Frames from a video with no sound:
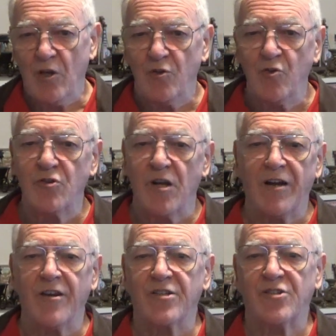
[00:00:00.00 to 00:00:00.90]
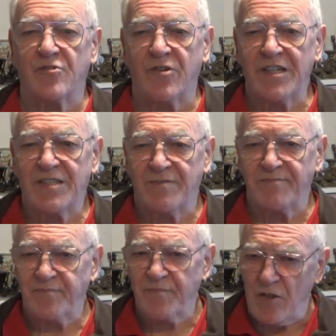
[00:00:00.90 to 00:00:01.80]
Those are not stressed,
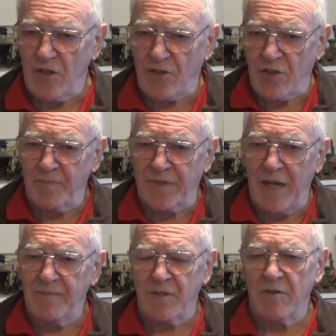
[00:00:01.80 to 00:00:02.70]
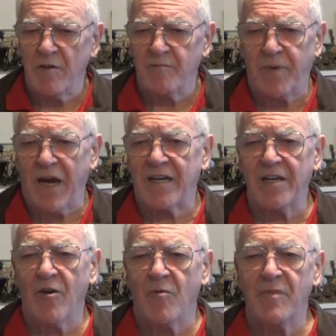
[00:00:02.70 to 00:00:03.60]
sometimes
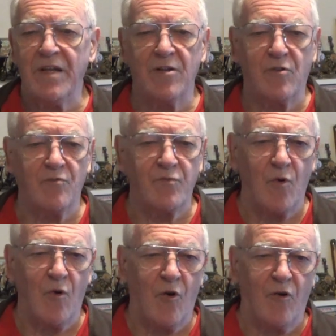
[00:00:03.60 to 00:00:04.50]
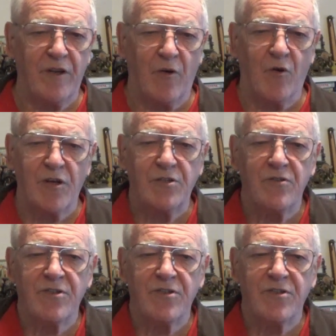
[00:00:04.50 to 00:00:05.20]
partly omitted, or the original